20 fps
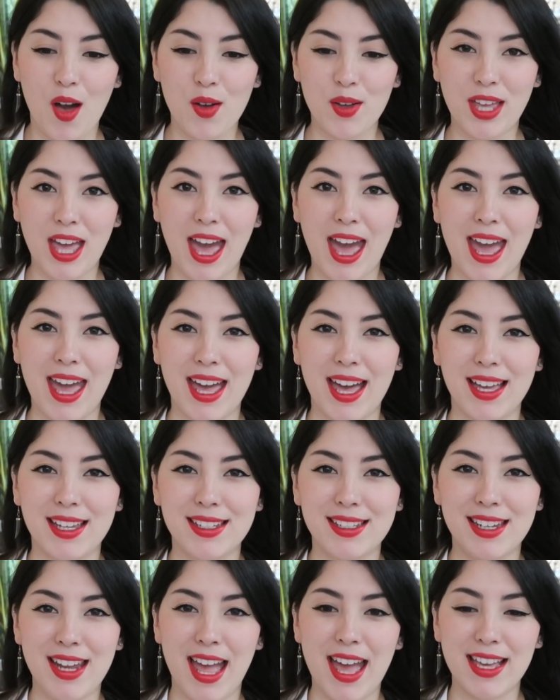Okay,
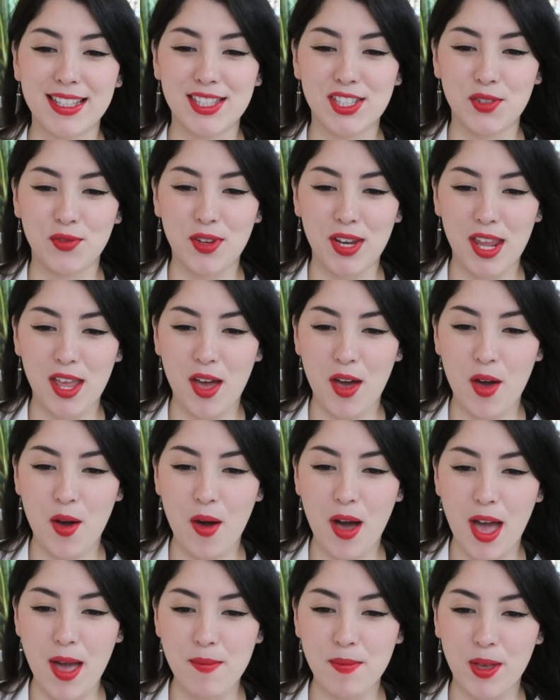next
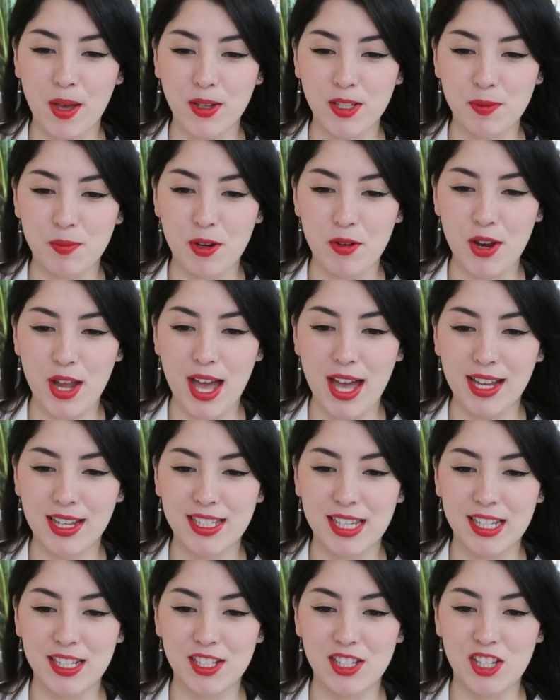video I'm going to be
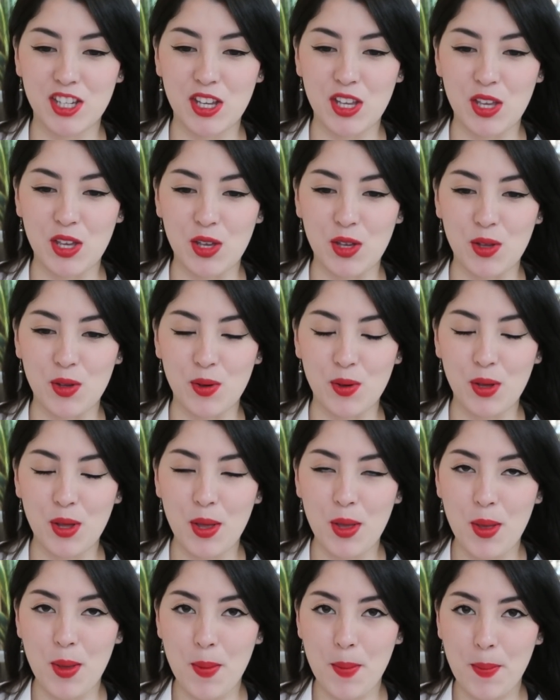reacting to...
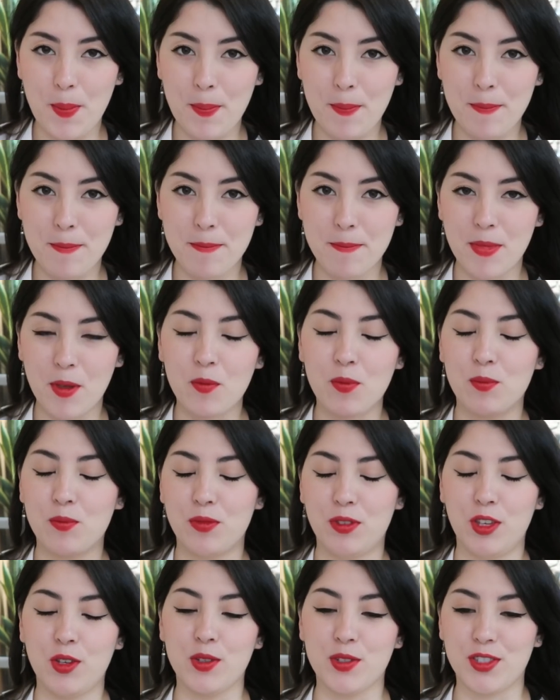
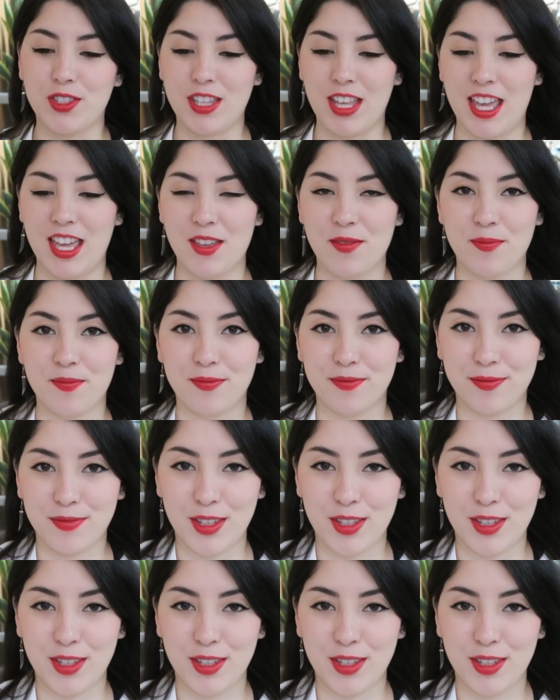You'll see.